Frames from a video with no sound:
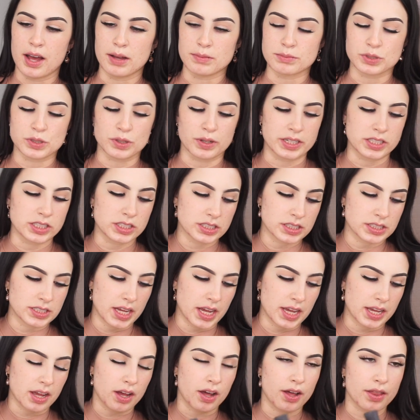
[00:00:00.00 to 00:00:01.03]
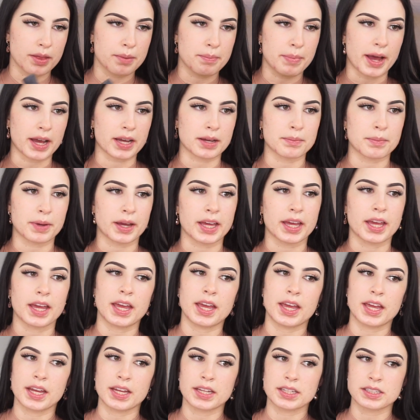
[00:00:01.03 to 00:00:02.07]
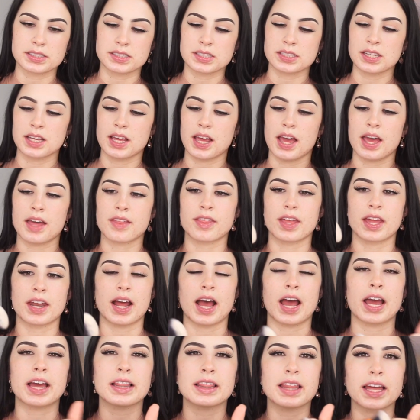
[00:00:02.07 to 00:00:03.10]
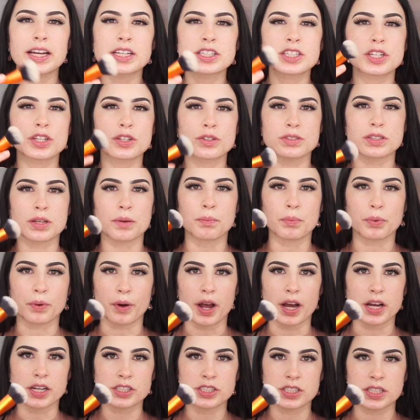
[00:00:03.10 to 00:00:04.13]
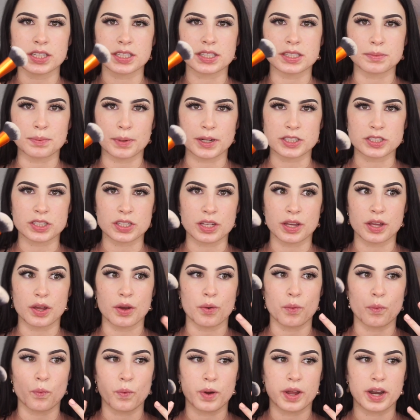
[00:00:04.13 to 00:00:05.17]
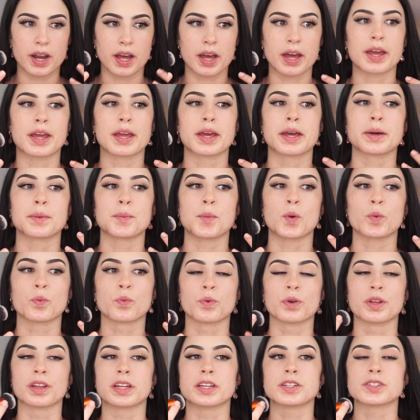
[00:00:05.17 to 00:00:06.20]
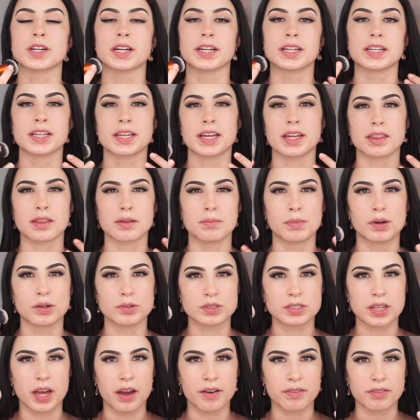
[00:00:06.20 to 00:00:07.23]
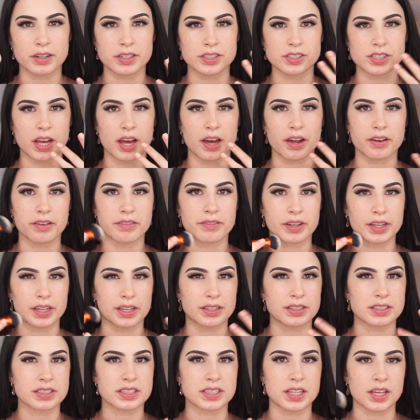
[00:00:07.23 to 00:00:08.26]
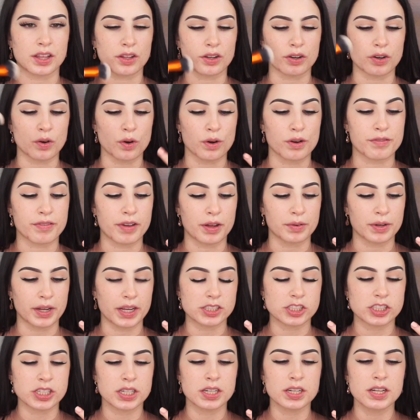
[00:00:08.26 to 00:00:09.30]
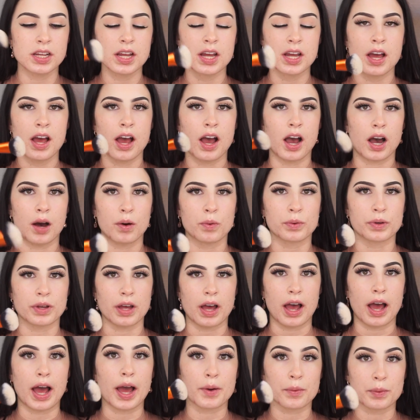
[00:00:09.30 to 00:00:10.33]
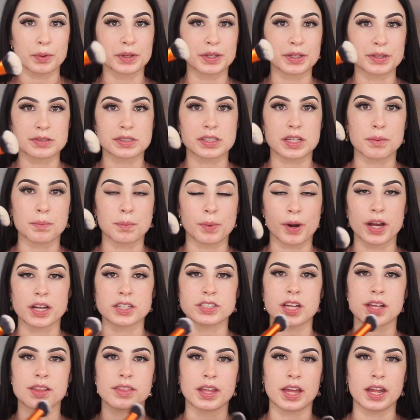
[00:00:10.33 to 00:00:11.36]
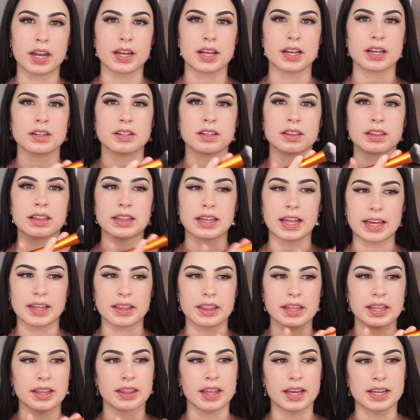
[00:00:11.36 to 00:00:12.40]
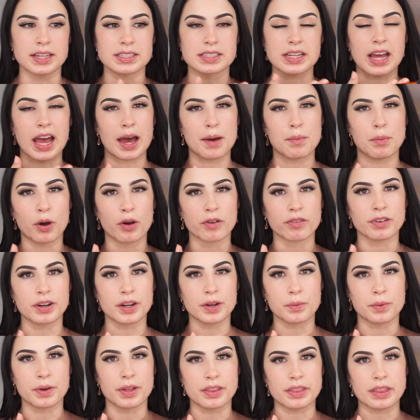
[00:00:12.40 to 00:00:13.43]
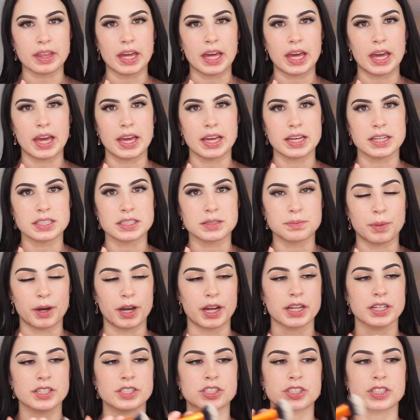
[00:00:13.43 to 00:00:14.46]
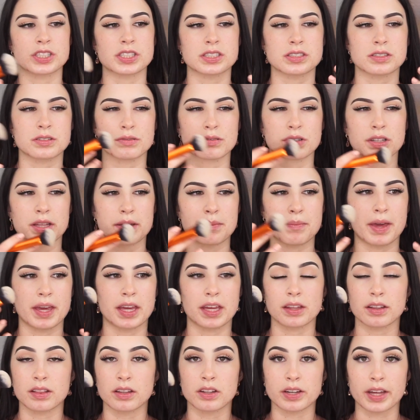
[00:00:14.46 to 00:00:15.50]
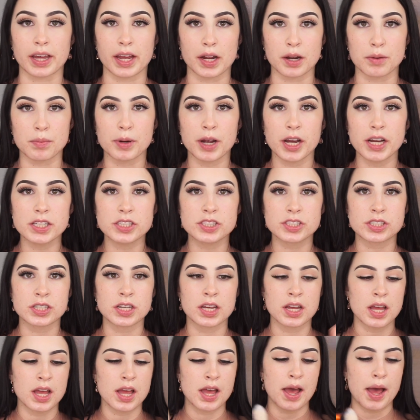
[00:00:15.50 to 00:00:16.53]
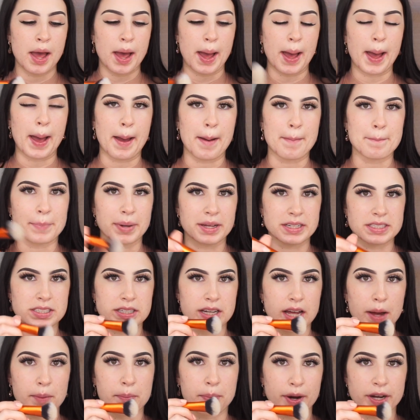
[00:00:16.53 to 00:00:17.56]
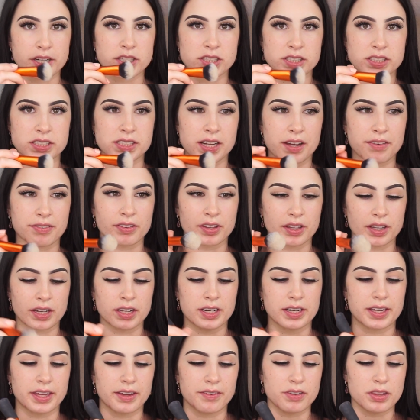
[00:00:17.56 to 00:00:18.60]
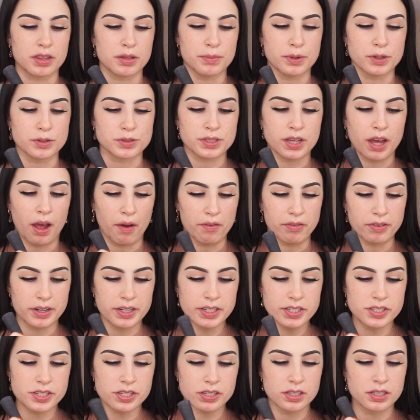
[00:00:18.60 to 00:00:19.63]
So I just take it on the back of my hand, and then I like to use a brush, especially when I am really trying to get the most coverage out of a concealer or a foundation. I will use a brush and then lightly like dab over it with a sponge just to really make it look airbrushed. But a brush is definitely going to give you the most coverage.